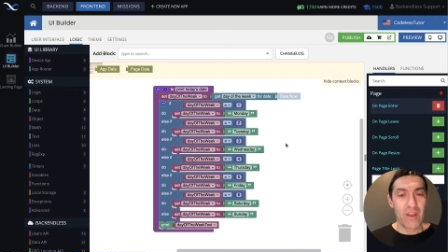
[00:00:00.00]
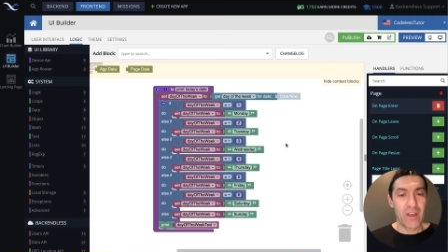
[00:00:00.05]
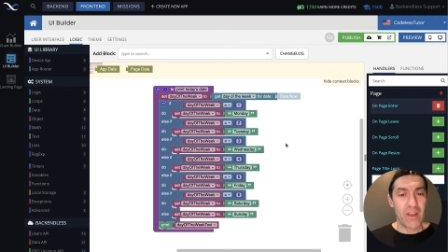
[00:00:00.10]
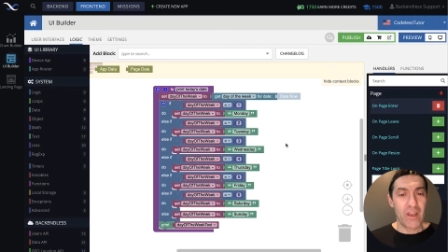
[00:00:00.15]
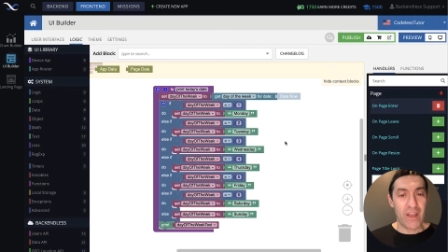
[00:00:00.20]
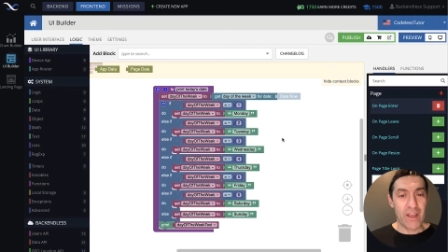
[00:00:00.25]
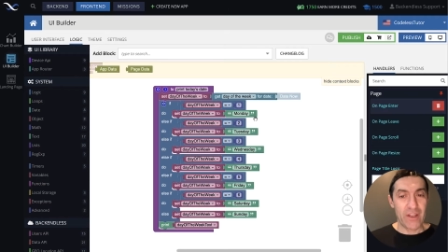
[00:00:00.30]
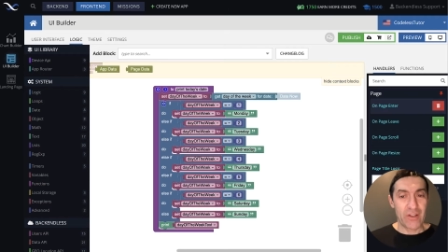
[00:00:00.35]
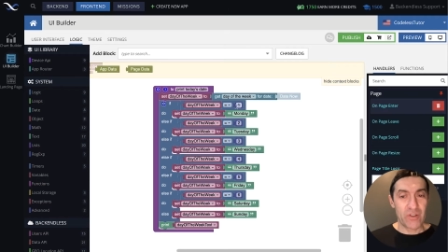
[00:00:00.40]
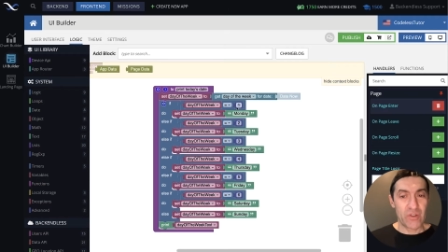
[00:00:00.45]

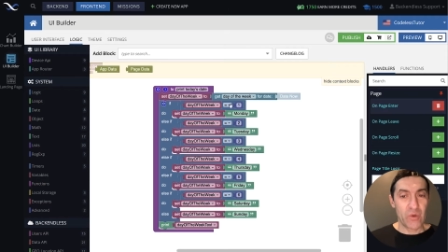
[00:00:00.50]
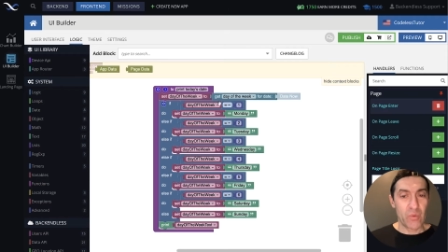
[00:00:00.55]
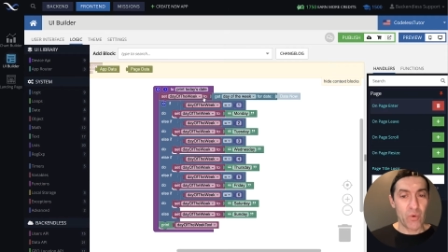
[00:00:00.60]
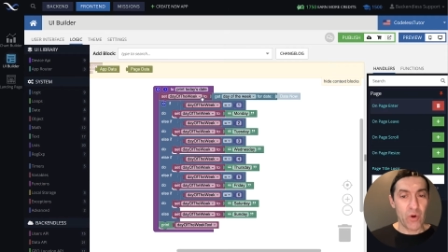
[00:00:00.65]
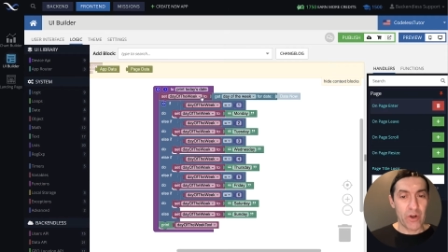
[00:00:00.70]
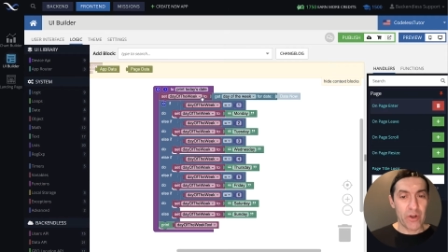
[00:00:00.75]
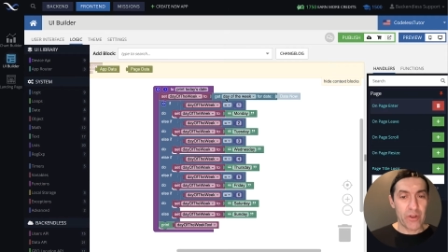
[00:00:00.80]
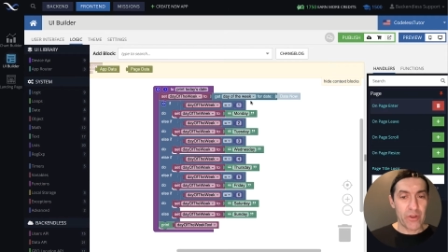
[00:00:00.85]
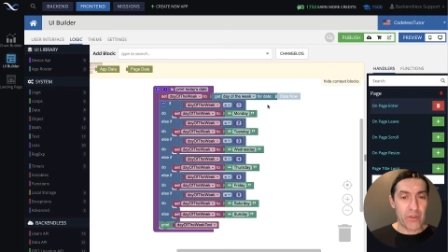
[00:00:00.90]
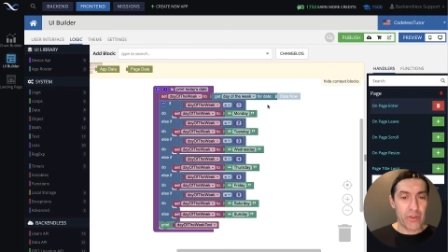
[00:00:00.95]
And to
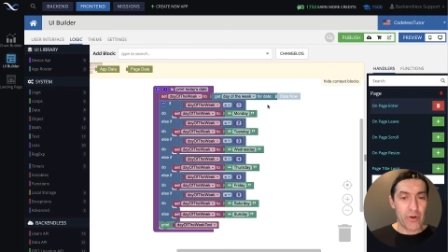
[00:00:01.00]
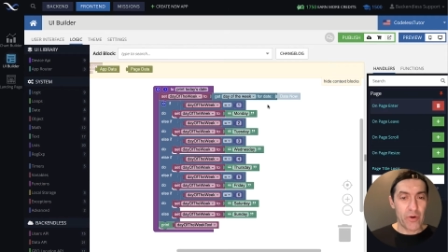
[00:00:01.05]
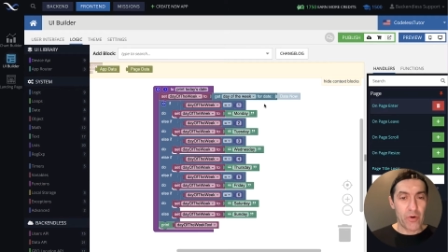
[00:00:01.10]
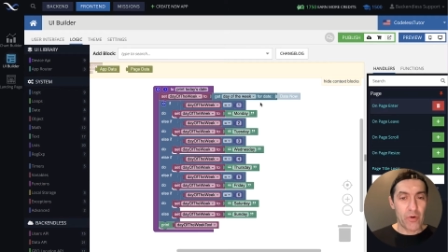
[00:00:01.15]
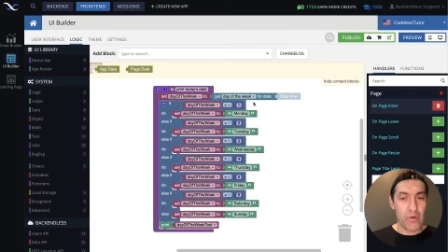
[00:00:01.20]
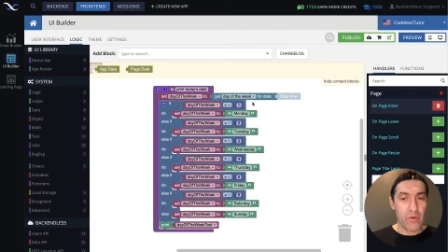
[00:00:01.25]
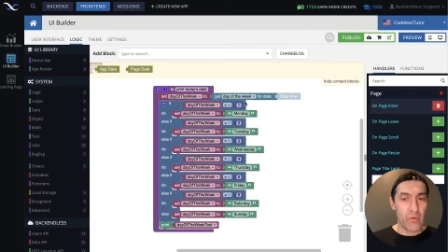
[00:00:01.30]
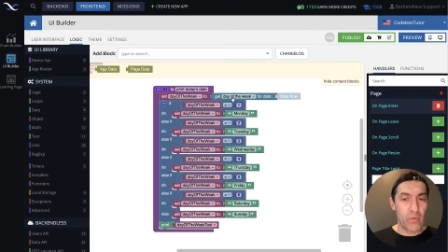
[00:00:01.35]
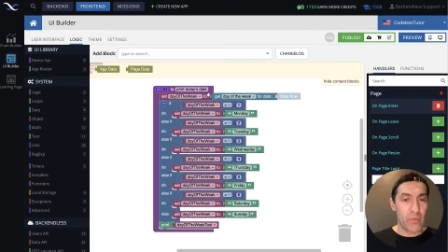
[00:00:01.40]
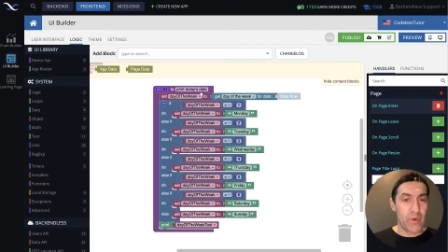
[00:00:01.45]
walk you
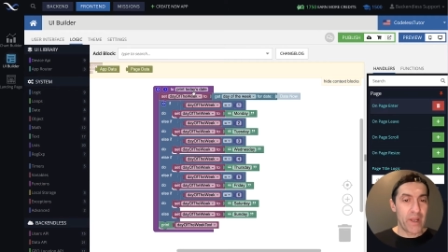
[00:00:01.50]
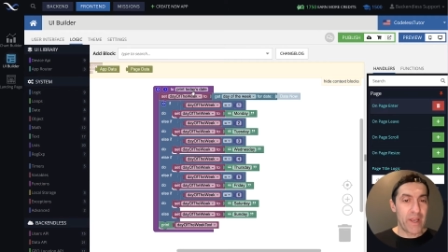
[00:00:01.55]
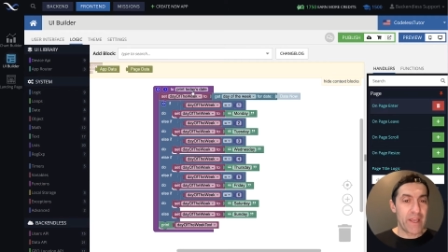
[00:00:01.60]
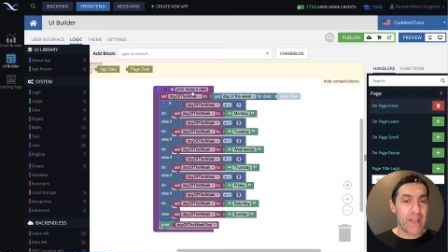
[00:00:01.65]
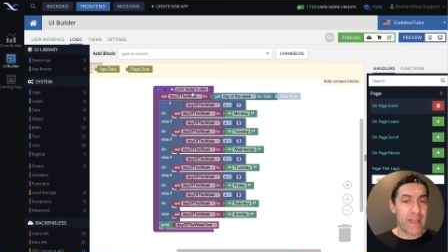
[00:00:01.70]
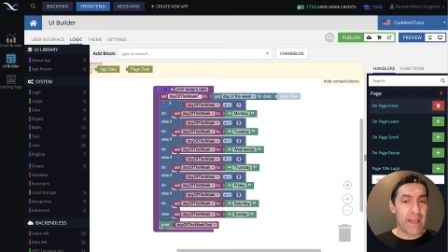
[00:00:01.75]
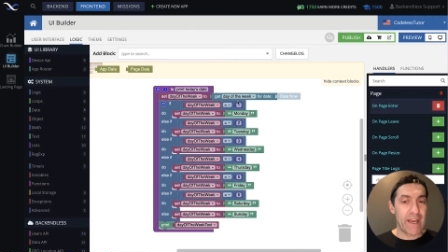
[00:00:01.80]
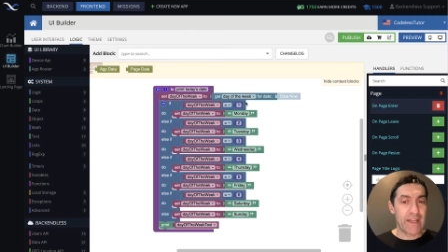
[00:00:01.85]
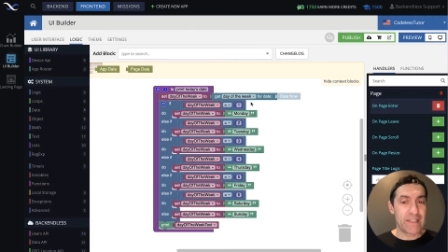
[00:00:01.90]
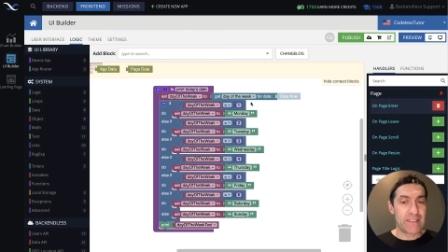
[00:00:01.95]
through, we
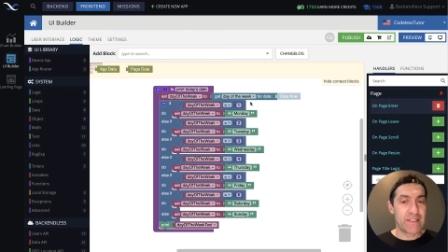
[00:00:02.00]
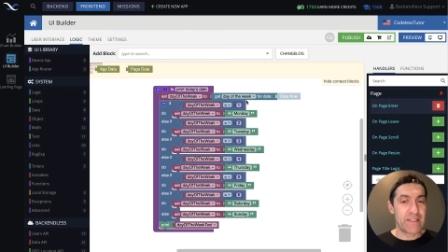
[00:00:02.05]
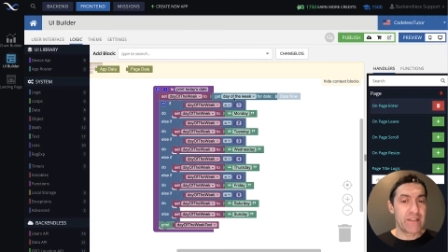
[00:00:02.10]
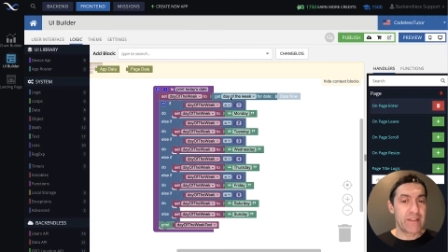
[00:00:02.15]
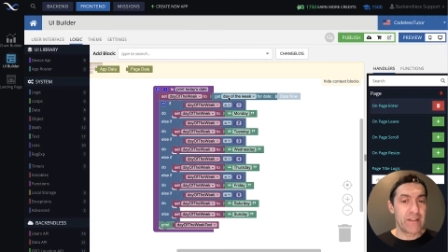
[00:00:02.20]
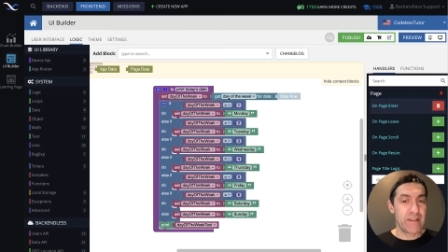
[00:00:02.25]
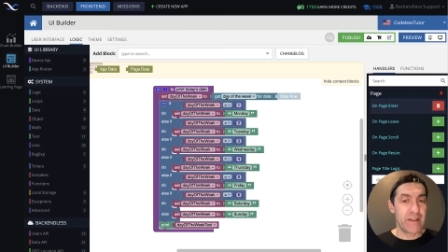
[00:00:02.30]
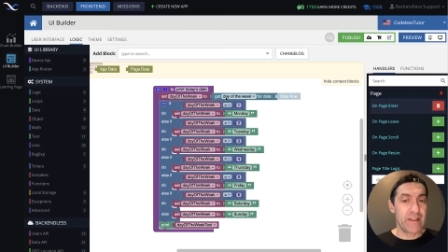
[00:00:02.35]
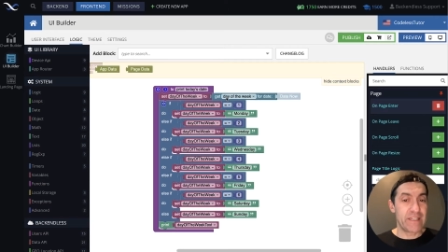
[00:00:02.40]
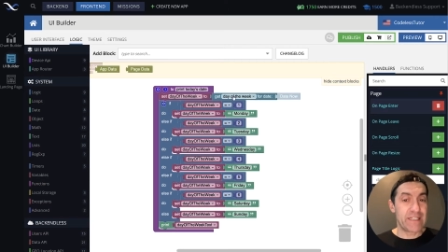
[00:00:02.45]
get
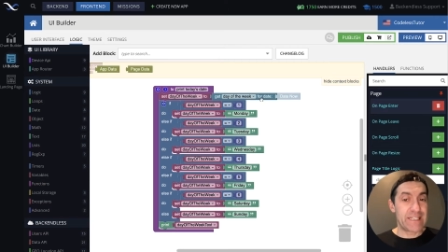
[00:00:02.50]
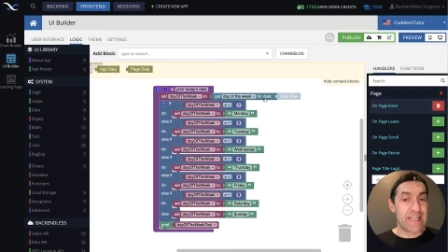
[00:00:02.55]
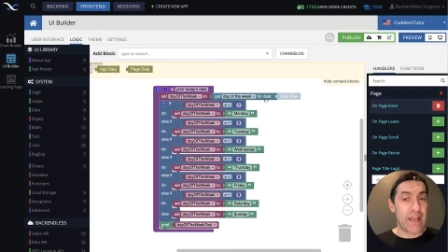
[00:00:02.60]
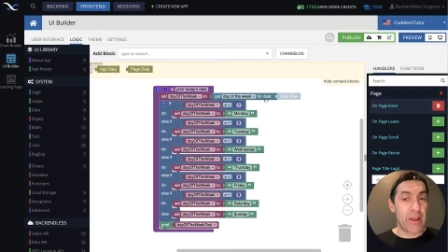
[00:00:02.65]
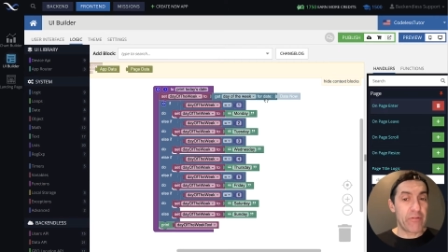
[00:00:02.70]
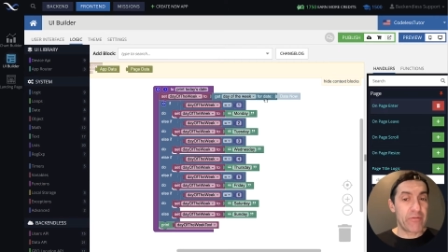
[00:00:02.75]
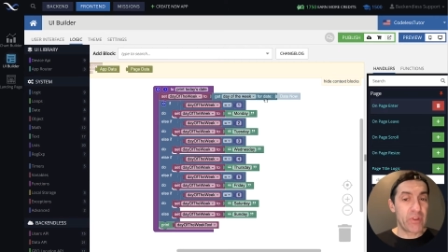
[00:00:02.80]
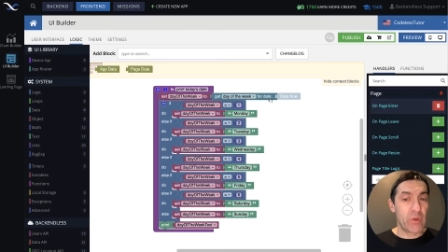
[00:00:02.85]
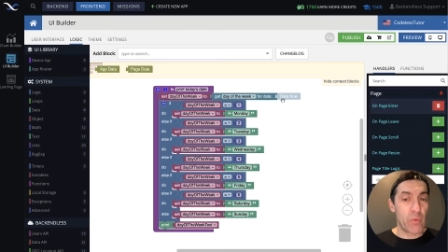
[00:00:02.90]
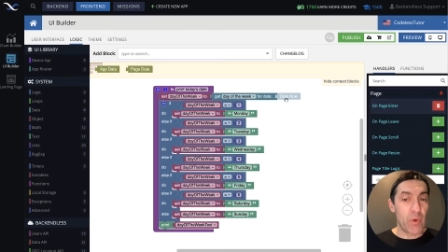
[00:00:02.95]
the day
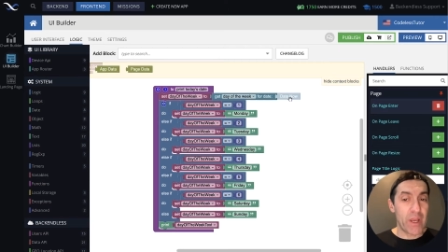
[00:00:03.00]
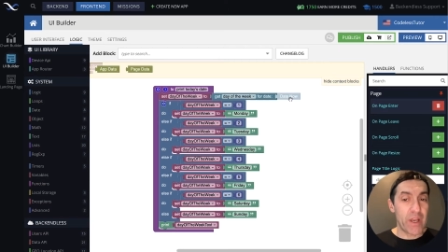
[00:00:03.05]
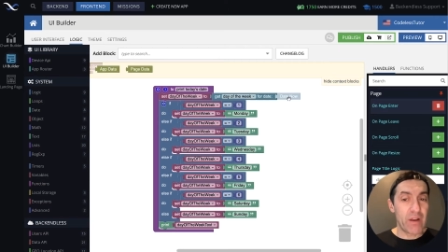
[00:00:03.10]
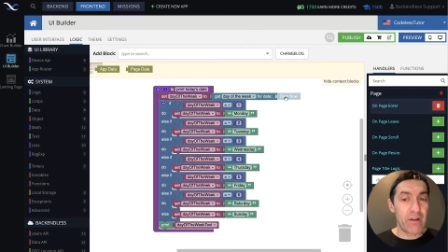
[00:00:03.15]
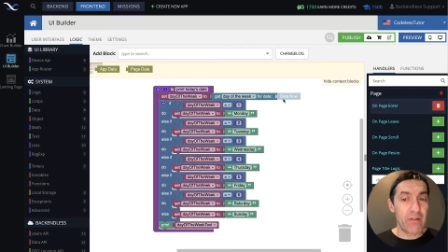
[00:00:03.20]
of the week